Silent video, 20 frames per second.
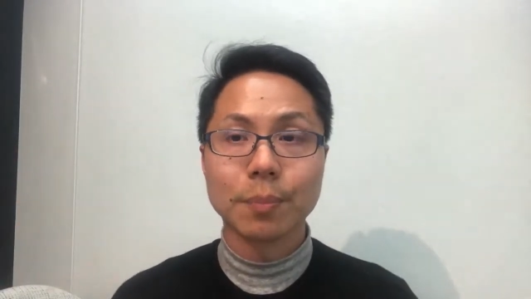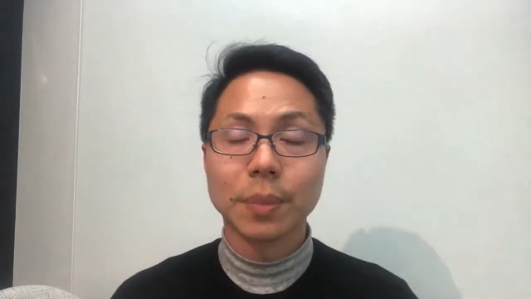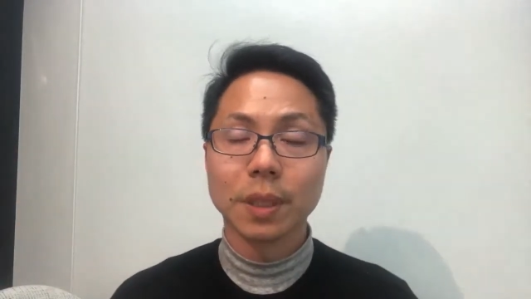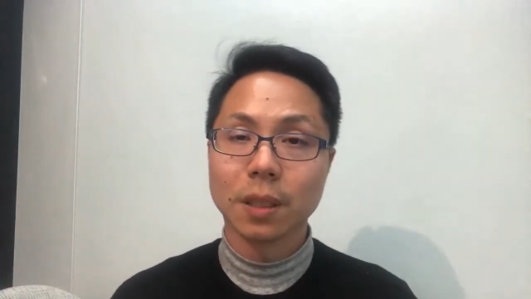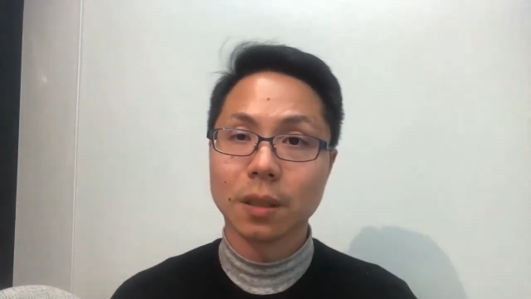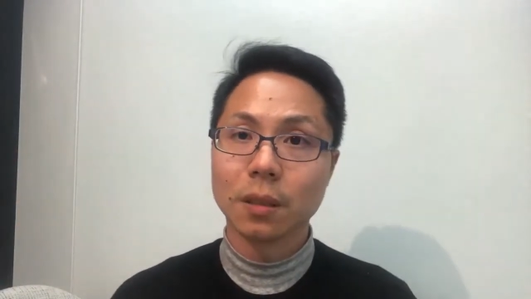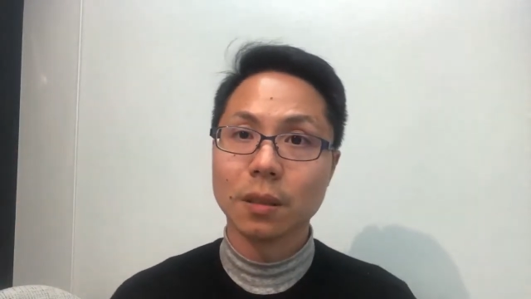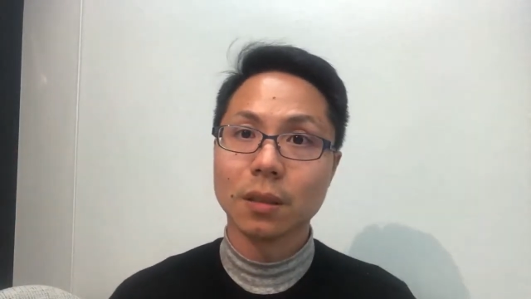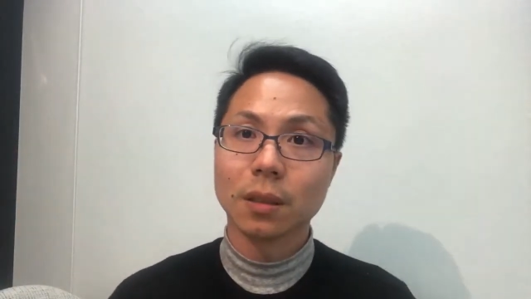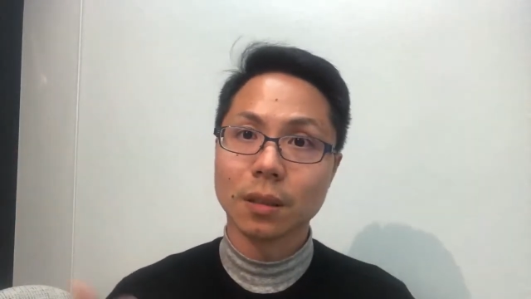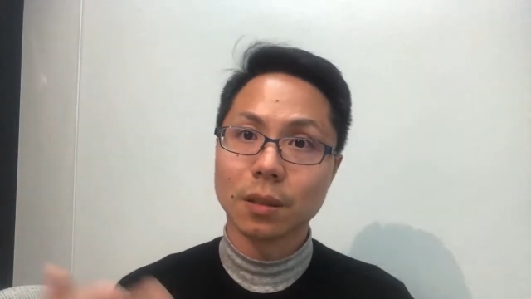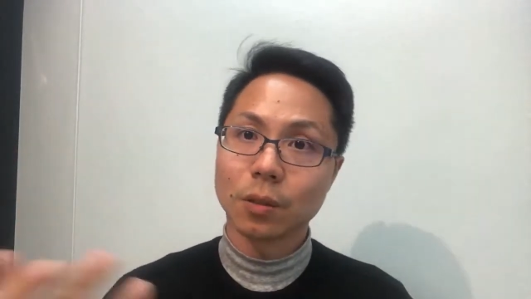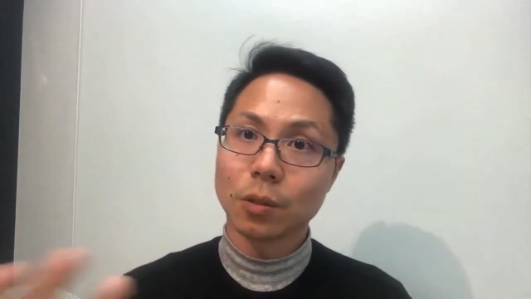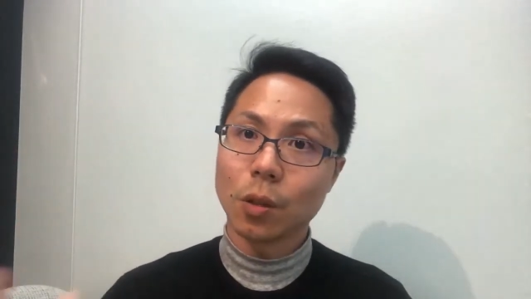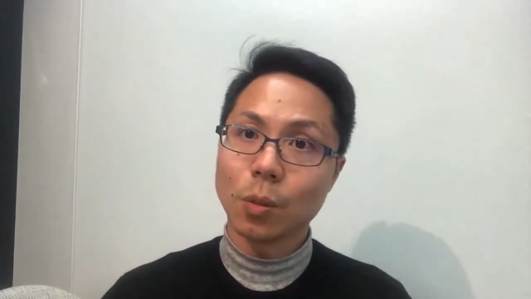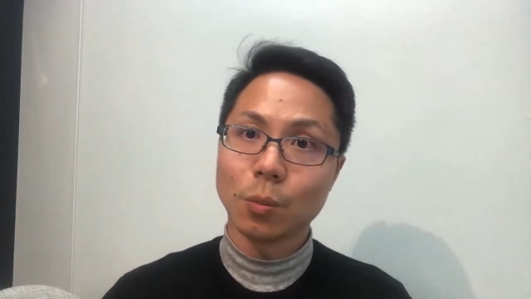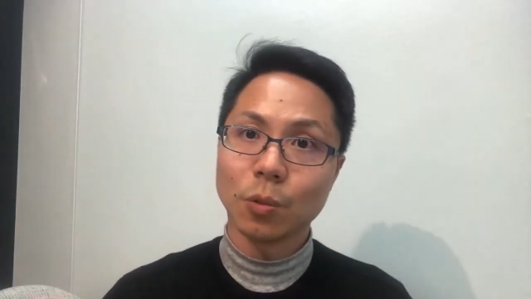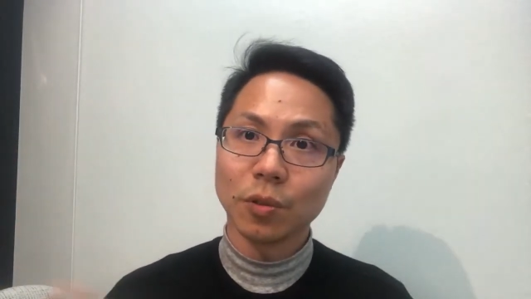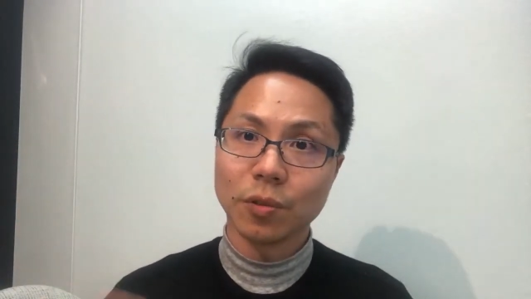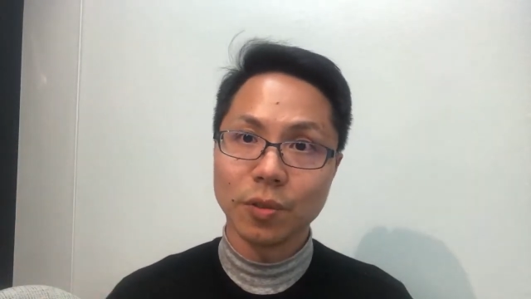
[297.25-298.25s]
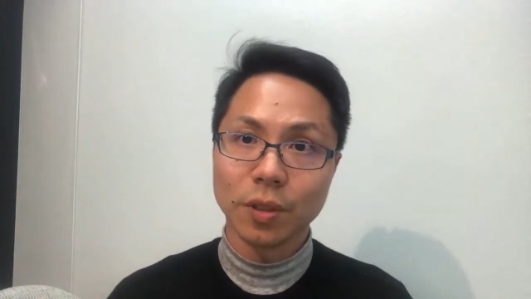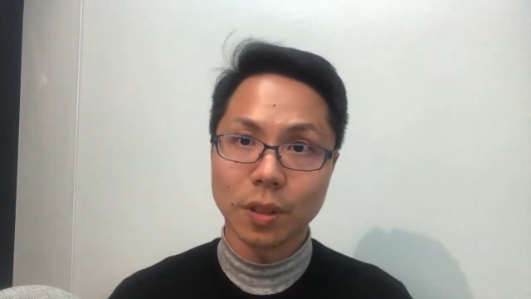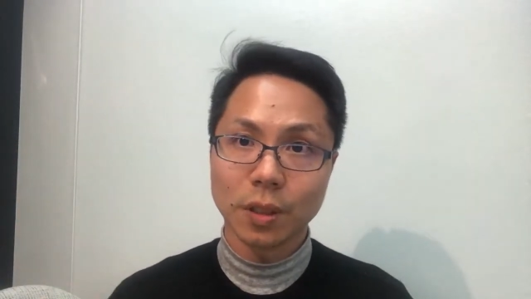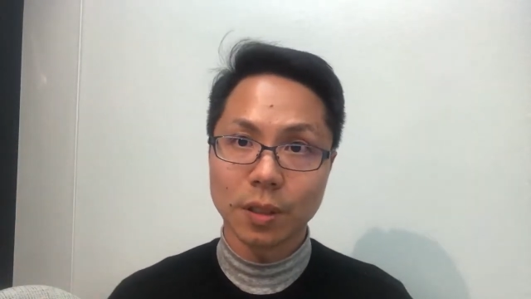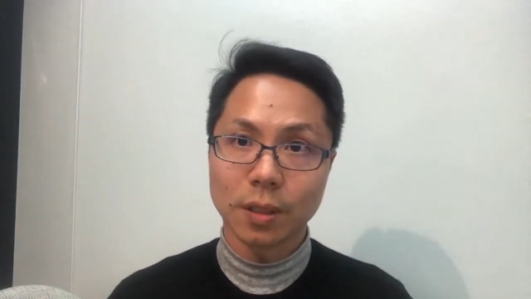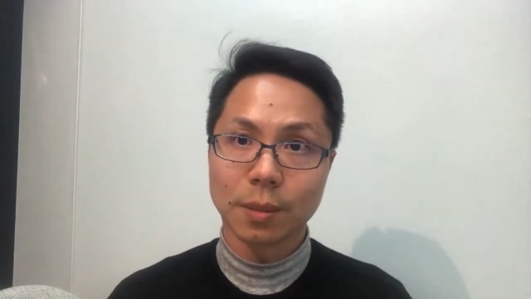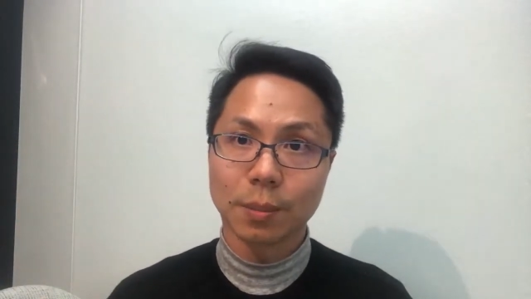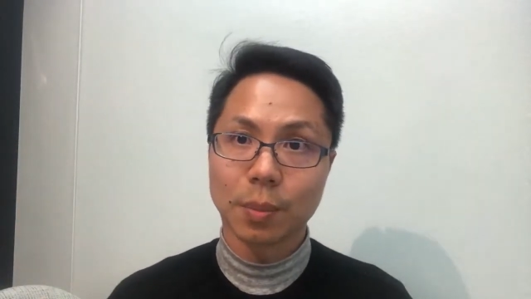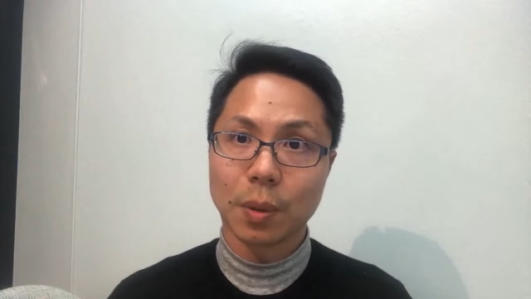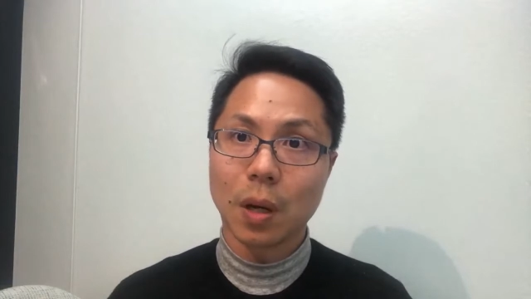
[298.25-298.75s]
because there's no more further
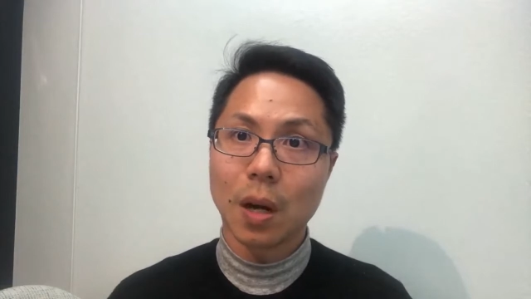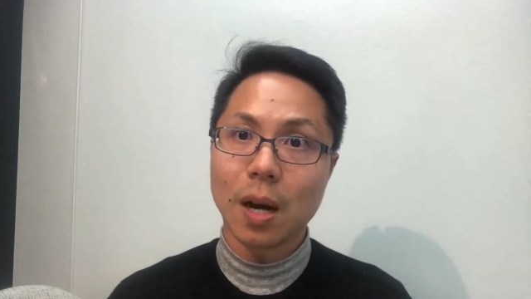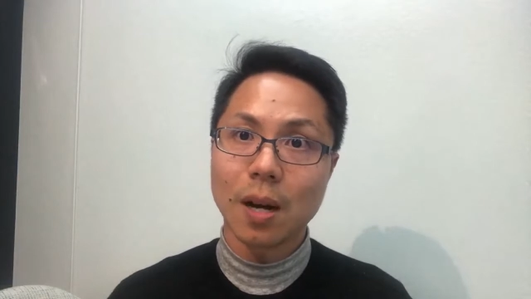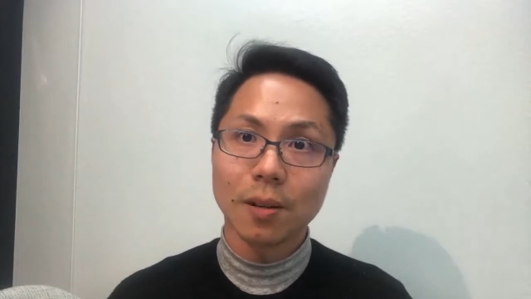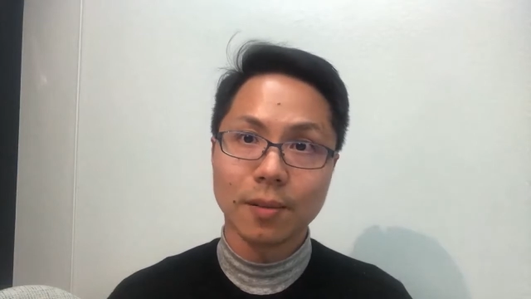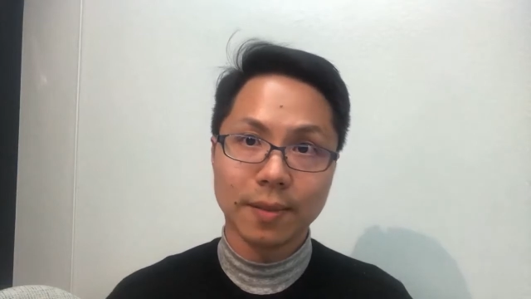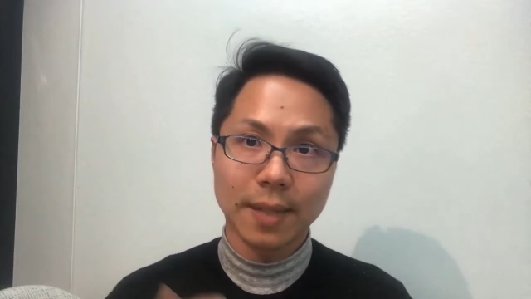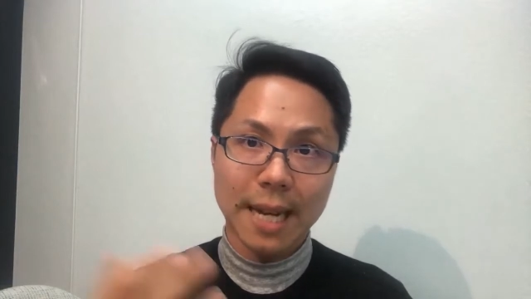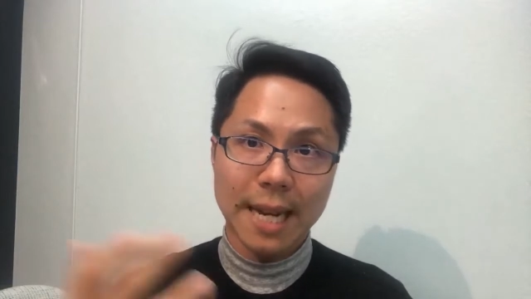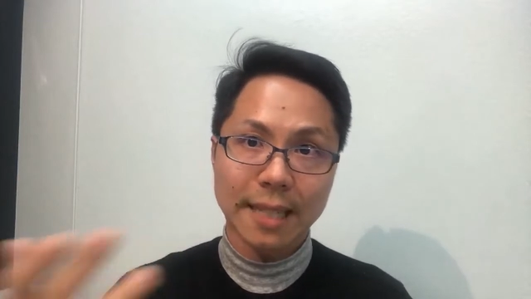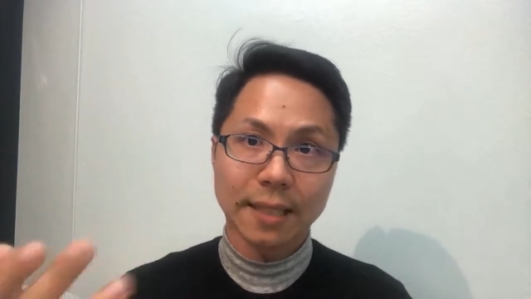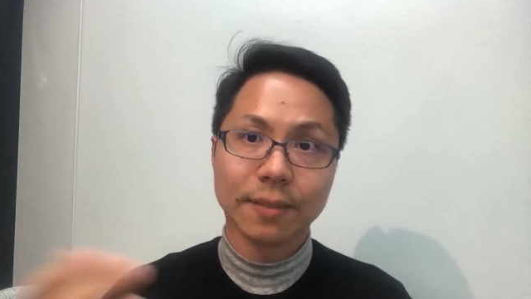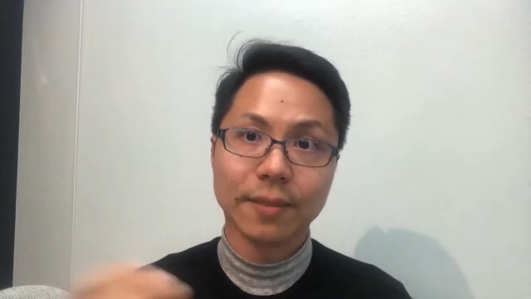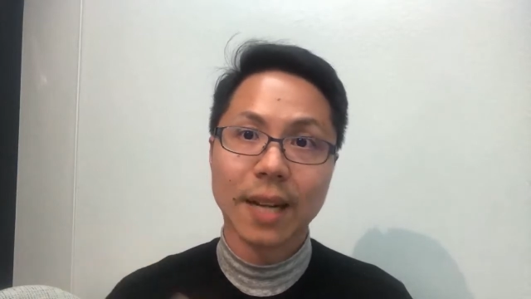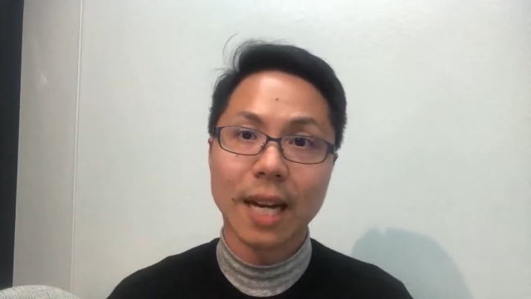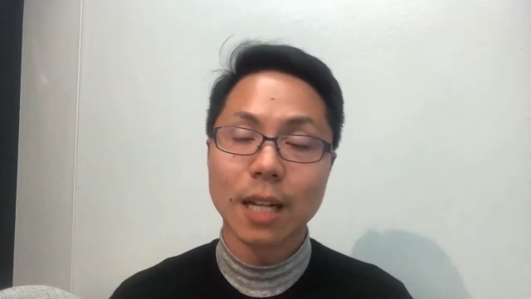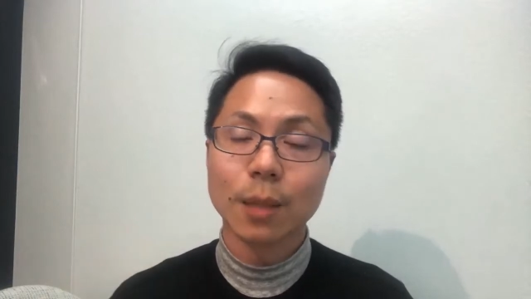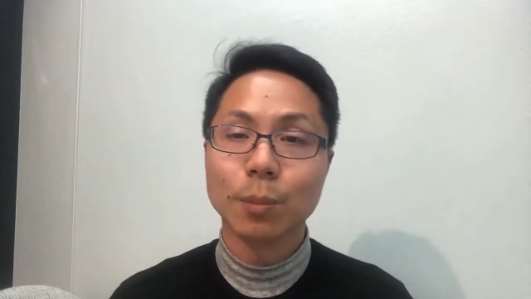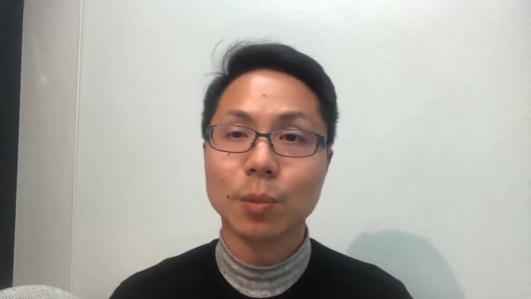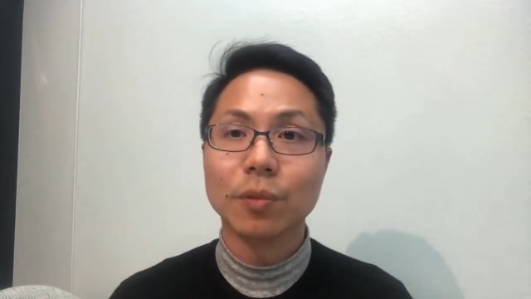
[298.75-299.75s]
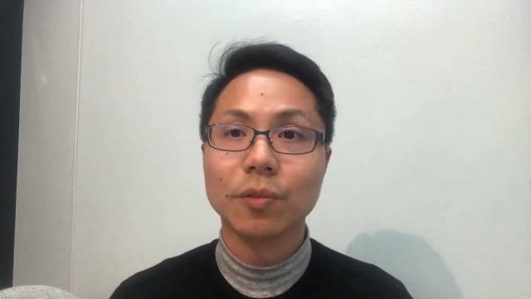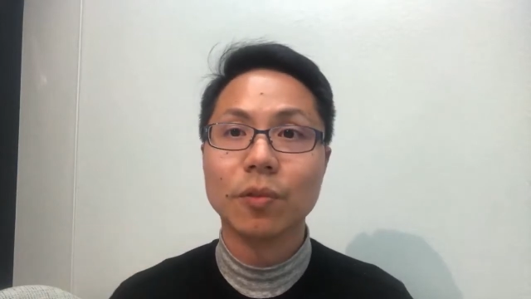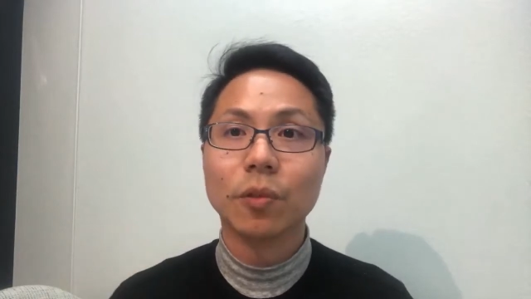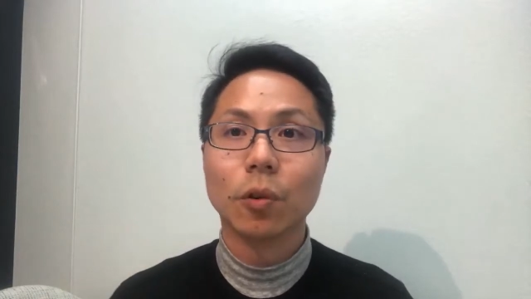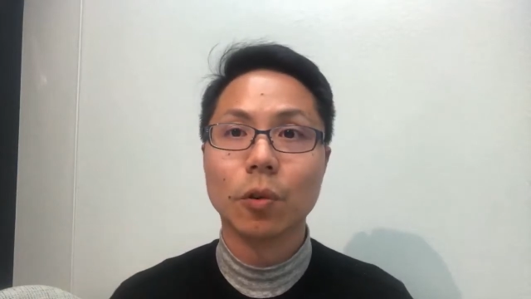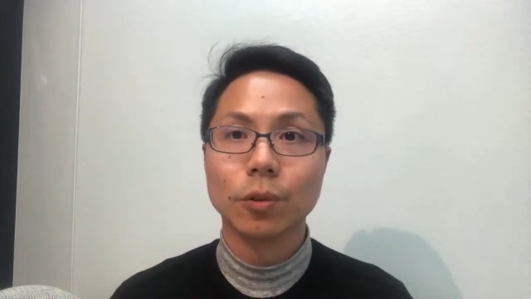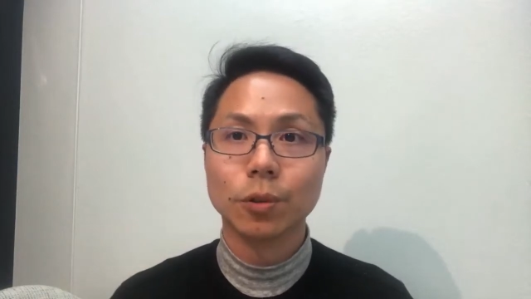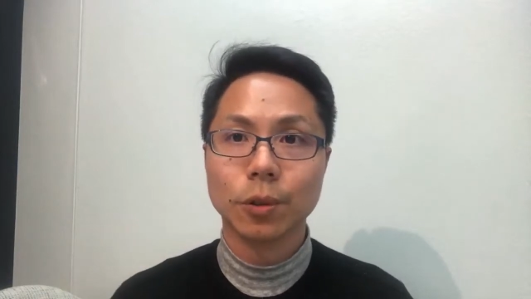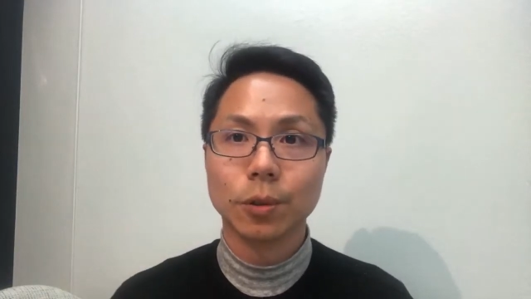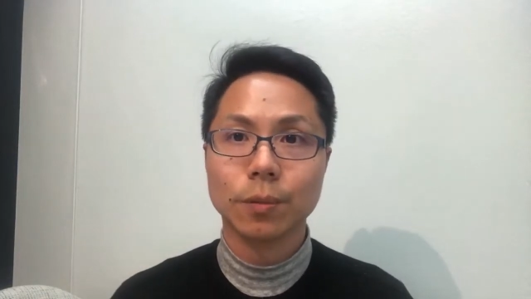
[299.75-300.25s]
supply of land available
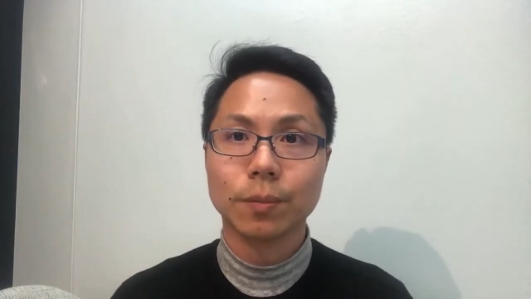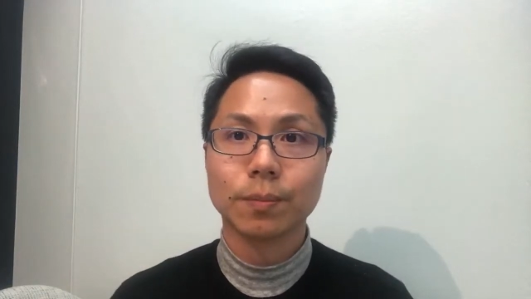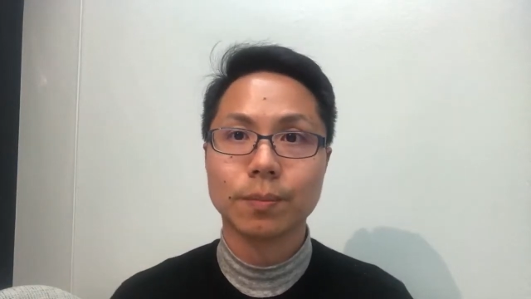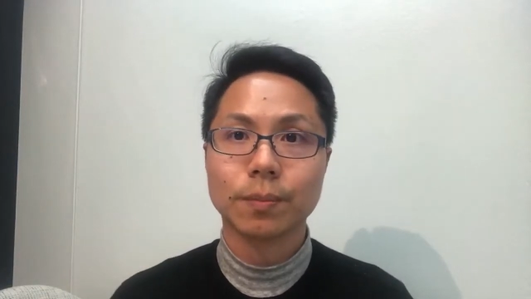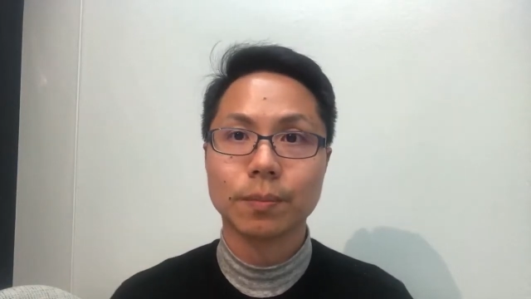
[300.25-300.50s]
for you.